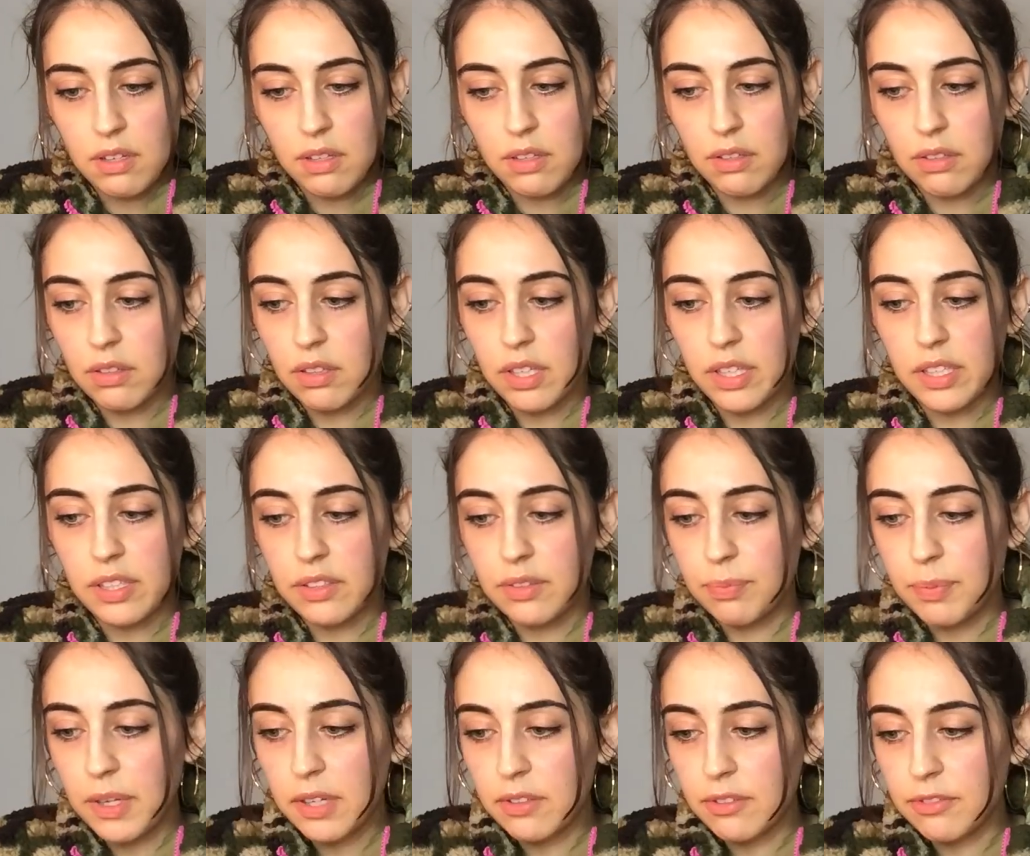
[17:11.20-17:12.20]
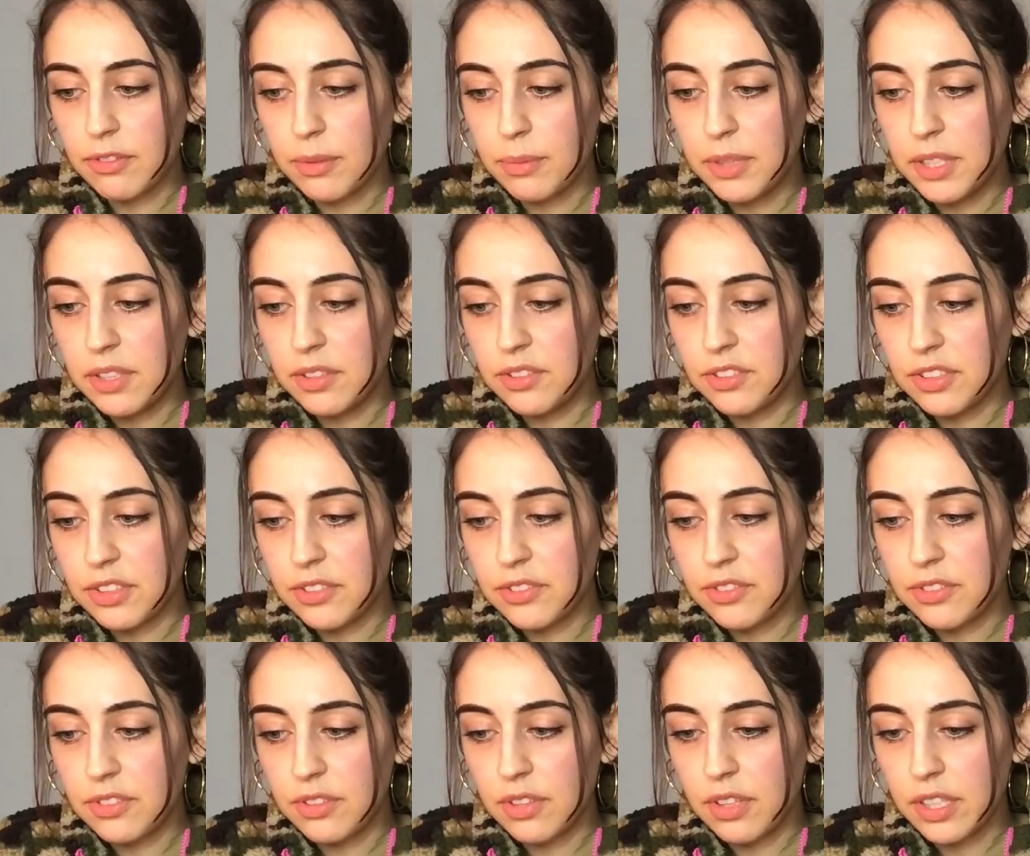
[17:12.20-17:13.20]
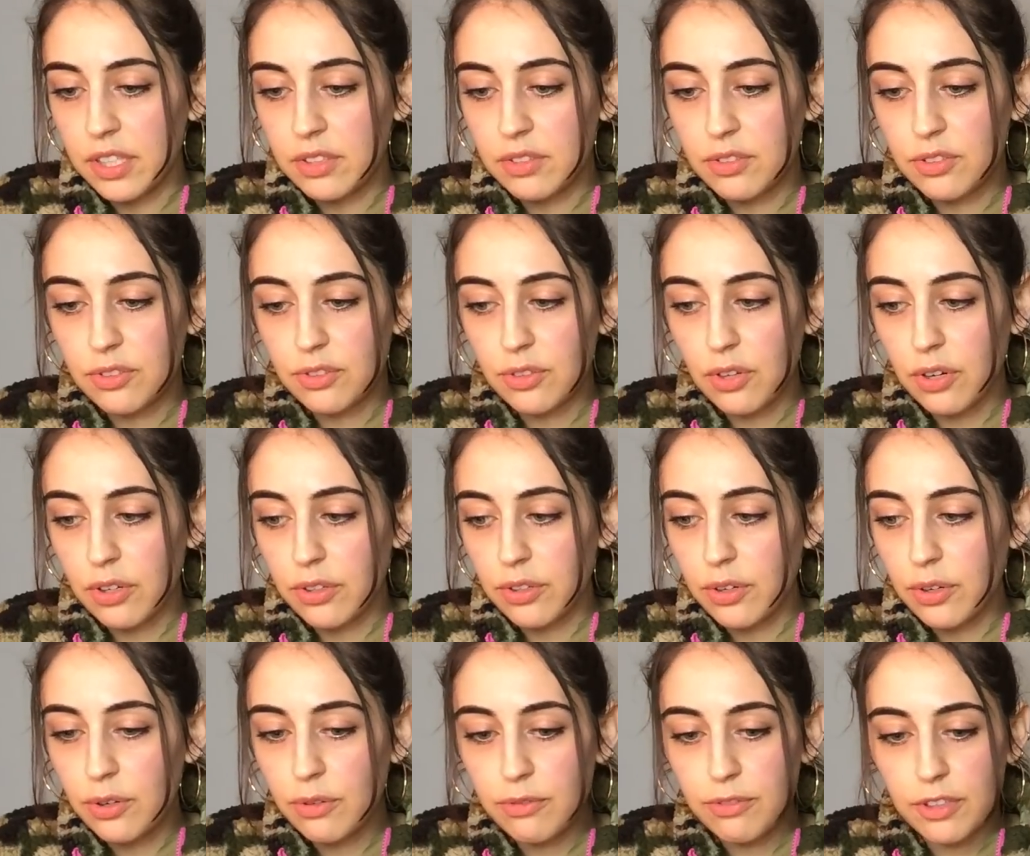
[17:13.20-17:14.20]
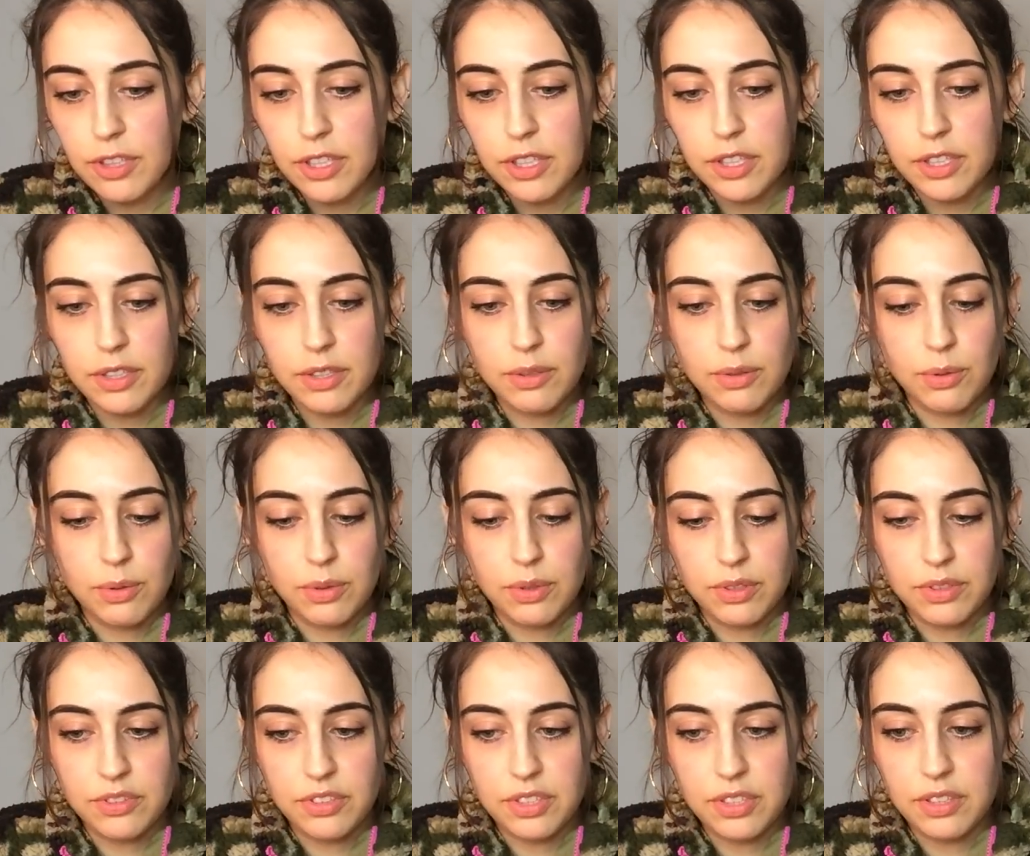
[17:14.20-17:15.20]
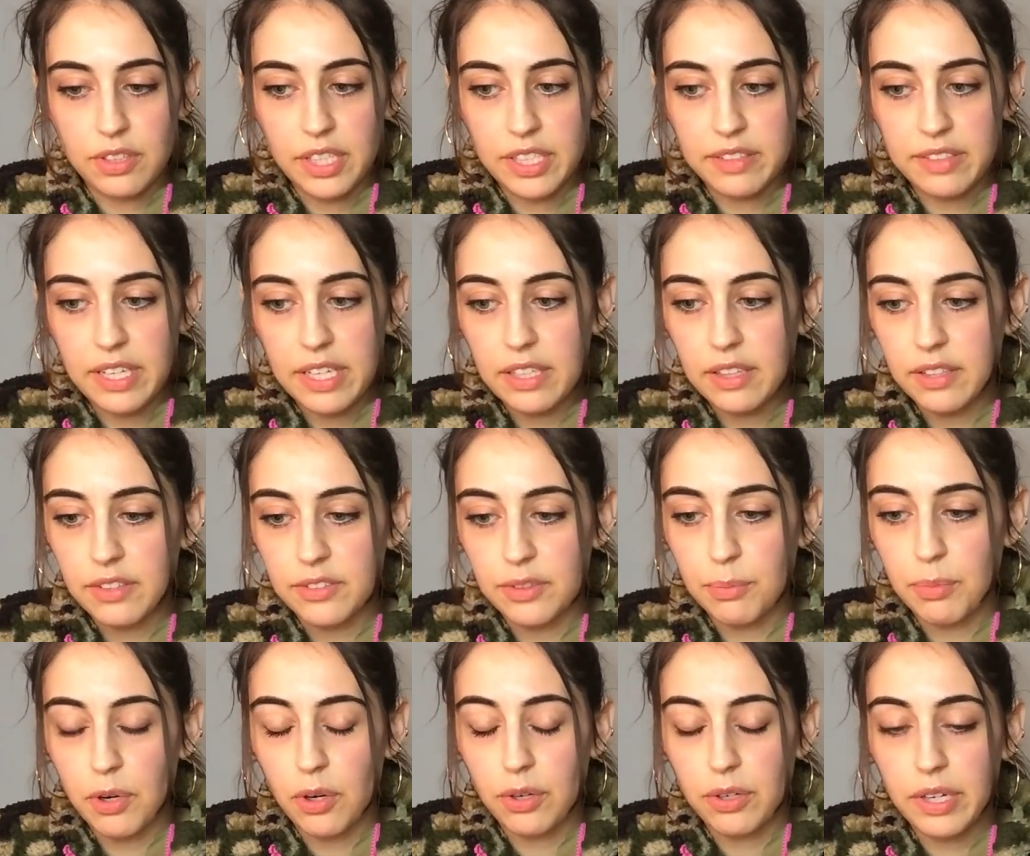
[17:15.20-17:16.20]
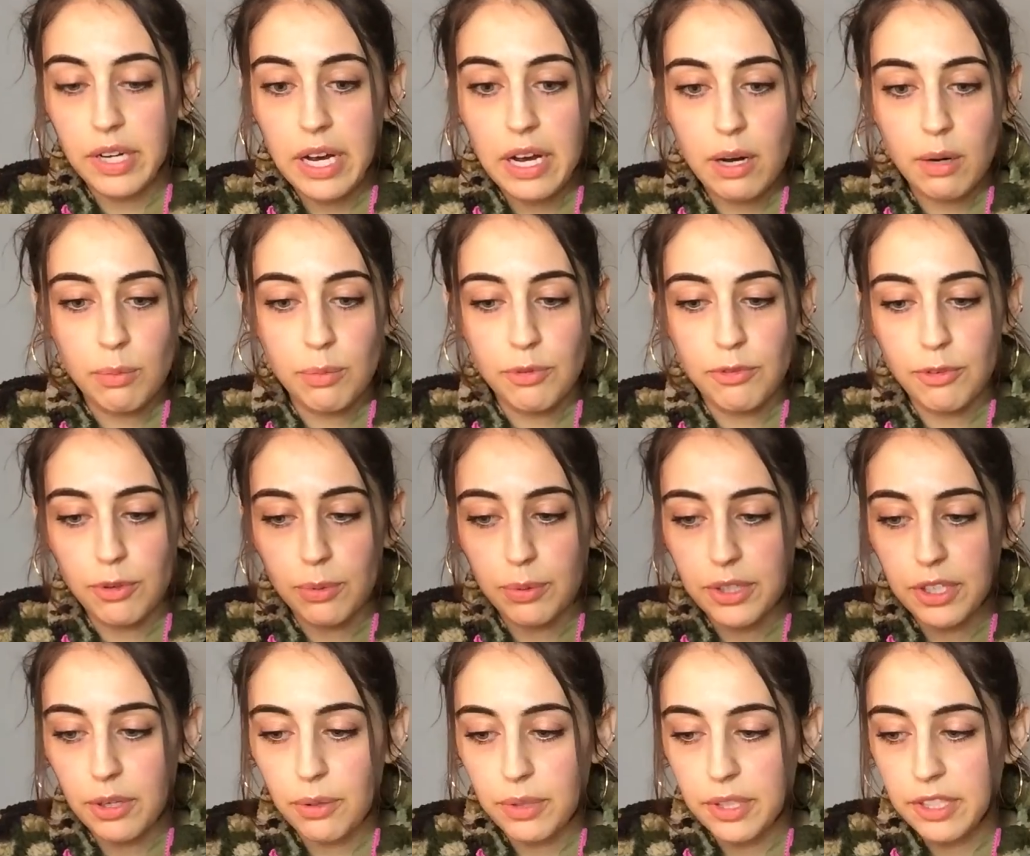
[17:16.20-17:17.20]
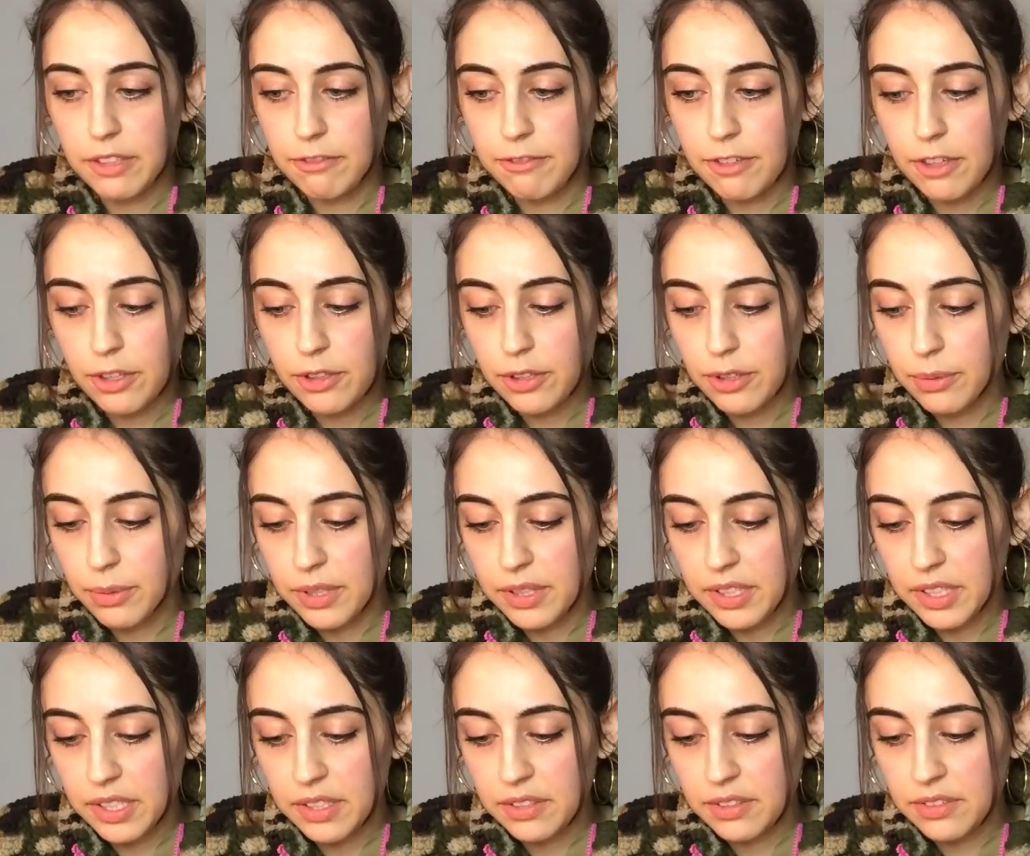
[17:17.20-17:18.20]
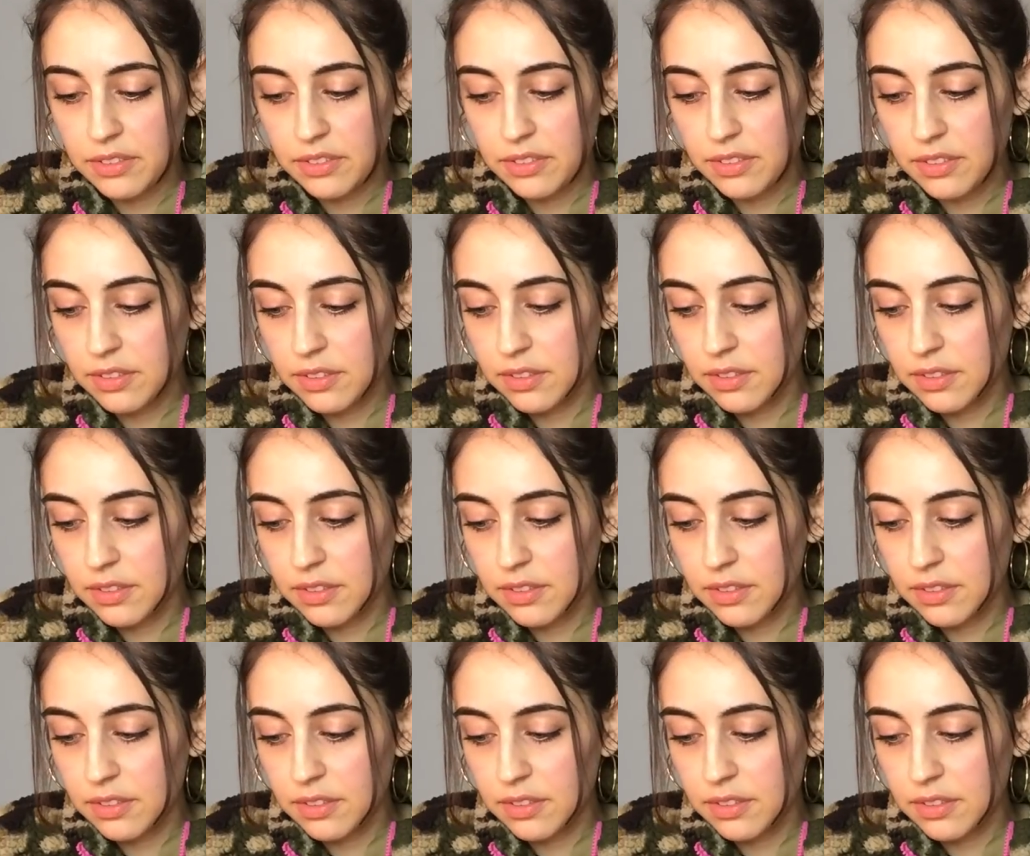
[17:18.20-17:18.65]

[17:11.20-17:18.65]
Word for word: you're like, it's better for me to just like start over or to like take this apart now before we go any further with this.